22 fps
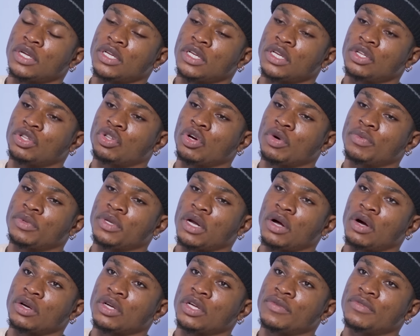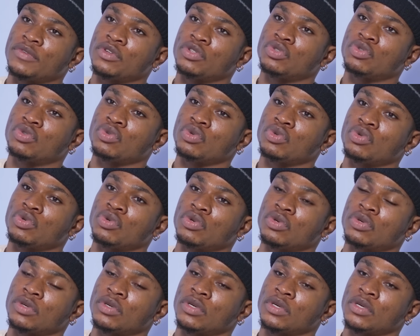The top three, I'll give it to
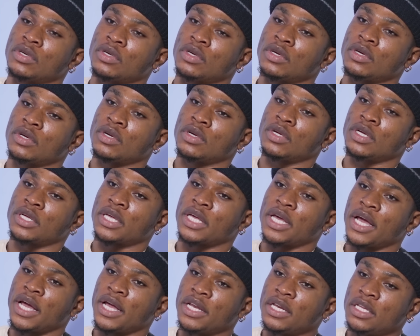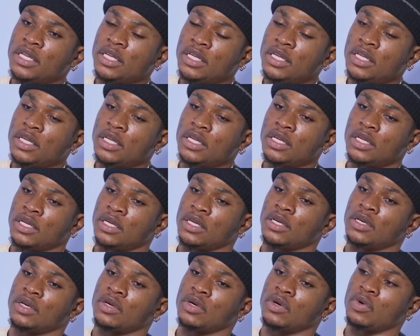Kelly,
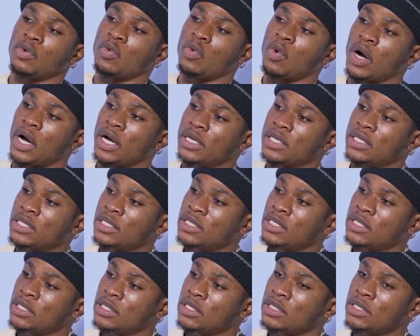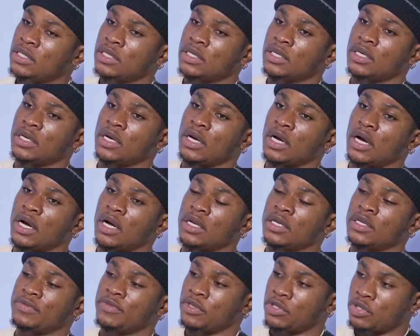Wanni,
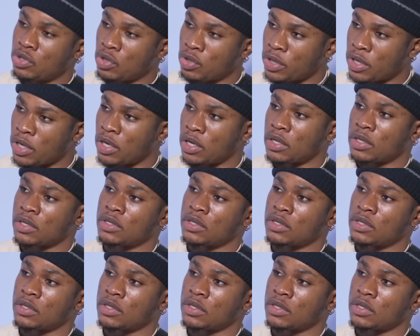and Victoria.